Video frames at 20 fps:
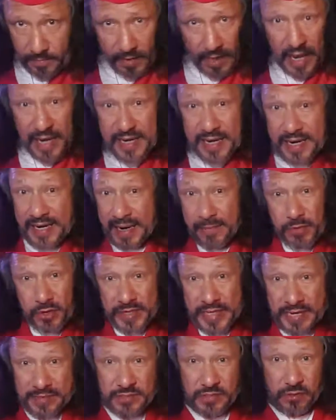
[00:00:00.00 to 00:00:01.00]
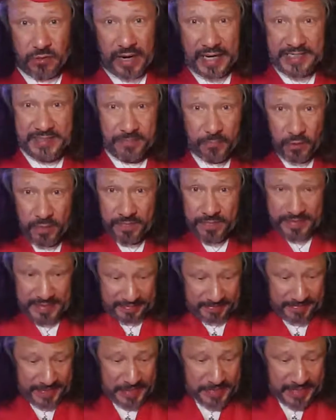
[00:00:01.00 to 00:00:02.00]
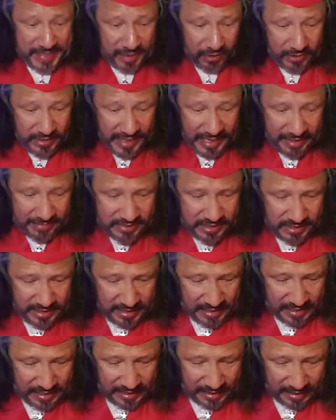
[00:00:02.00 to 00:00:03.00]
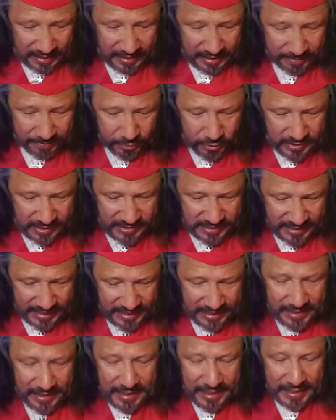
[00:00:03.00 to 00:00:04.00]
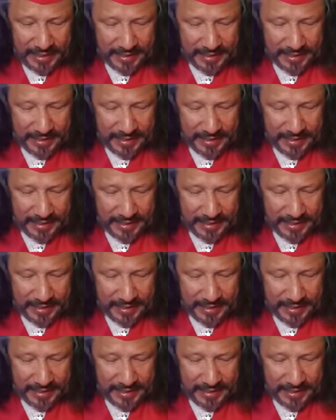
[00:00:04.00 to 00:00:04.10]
I got a lot more games to watch. More BPL games, Bundesliga.